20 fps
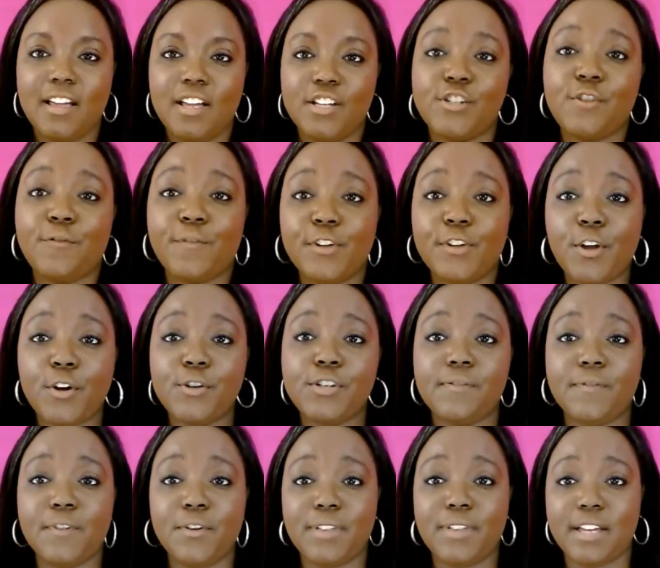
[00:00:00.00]
So for those
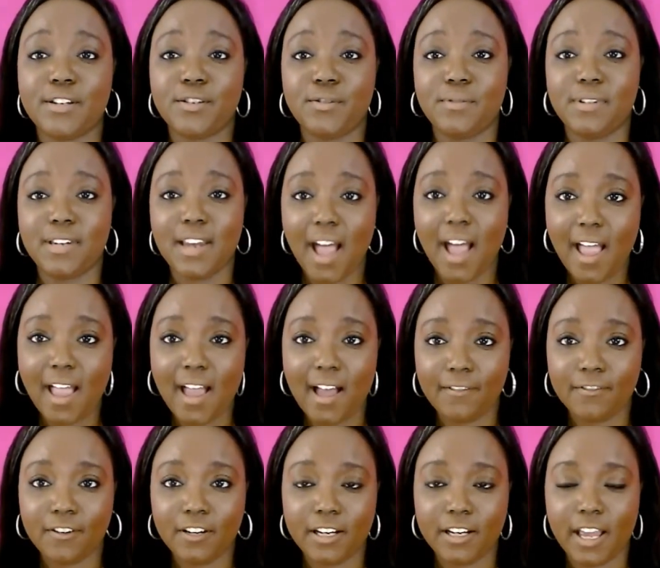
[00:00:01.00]
of you that do not
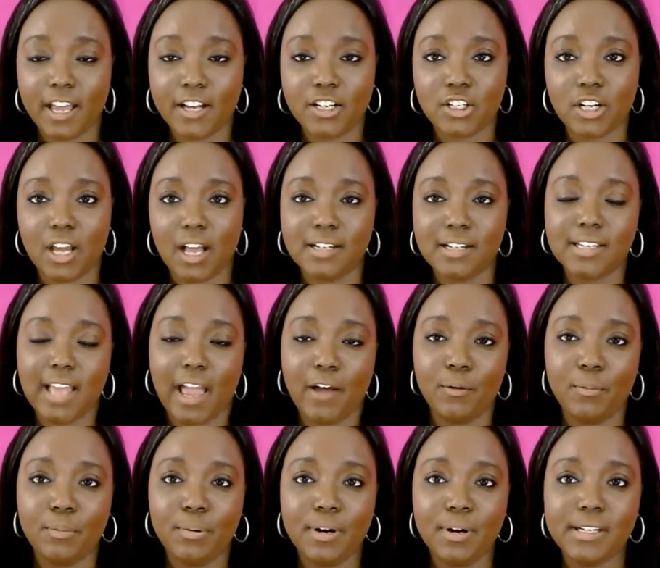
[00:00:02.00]
have good headshots, I
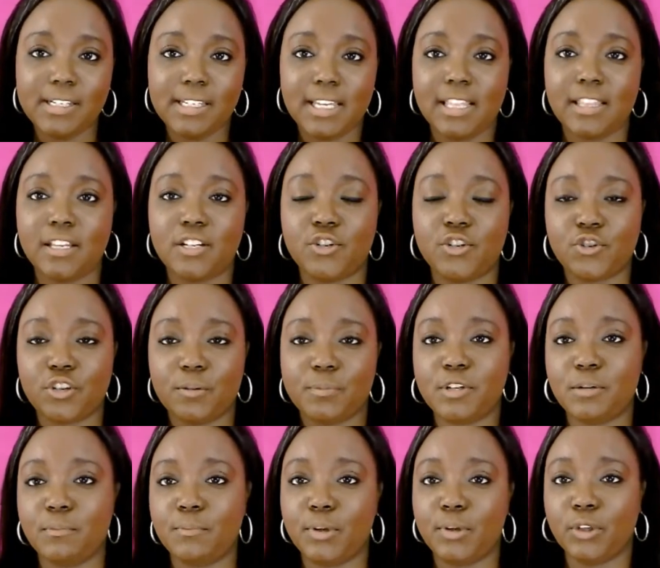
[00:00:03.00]
will put in the
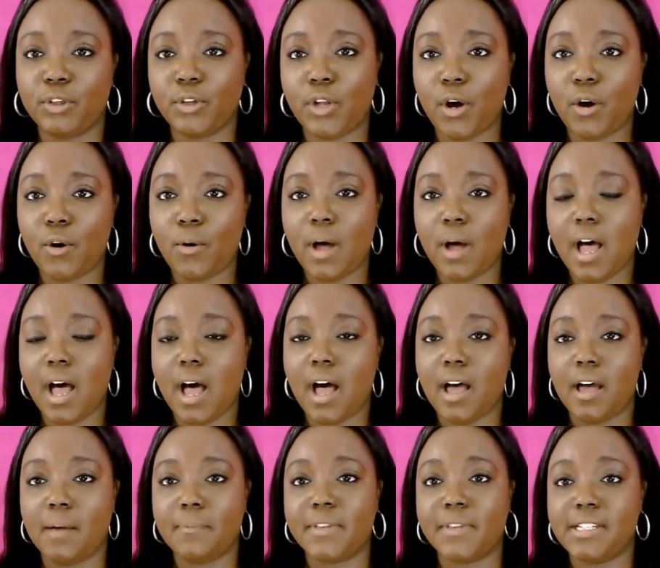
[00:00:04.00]
description below
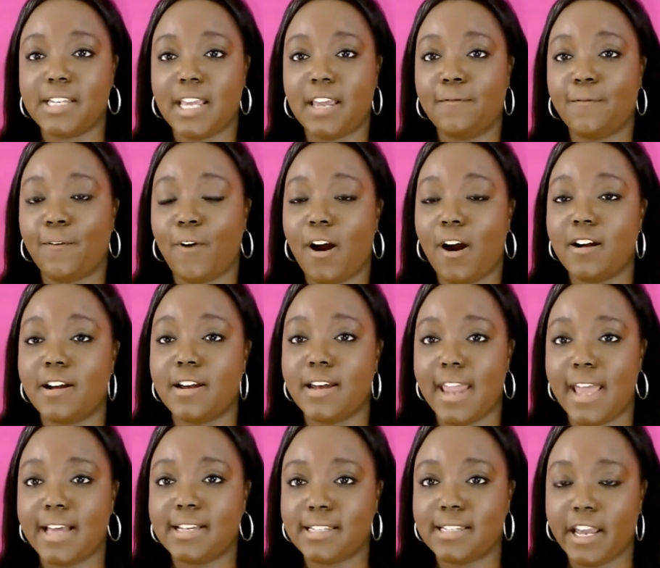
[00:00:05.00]
the date for our
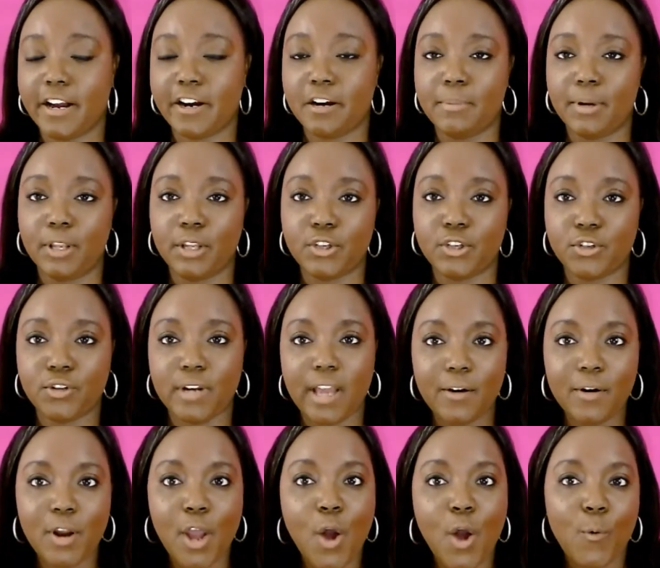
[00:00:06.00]
next Arabella
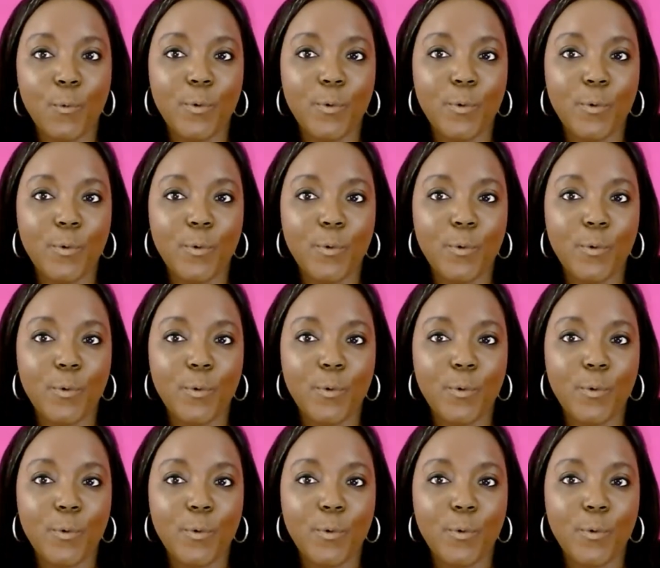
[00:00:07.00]
shootout.